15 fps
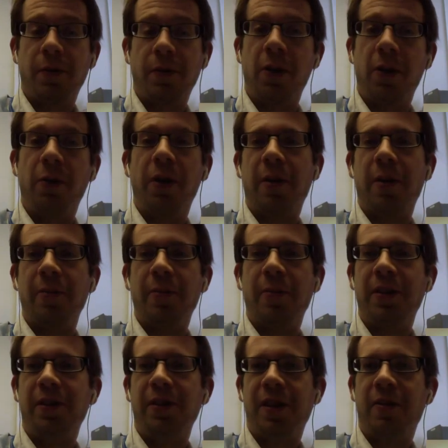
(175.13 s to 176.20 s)
it only
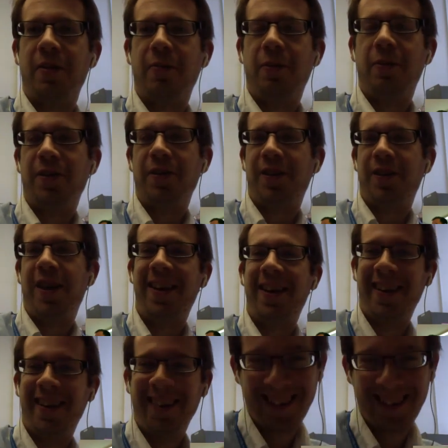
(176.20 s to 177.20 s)
updated itself once a second.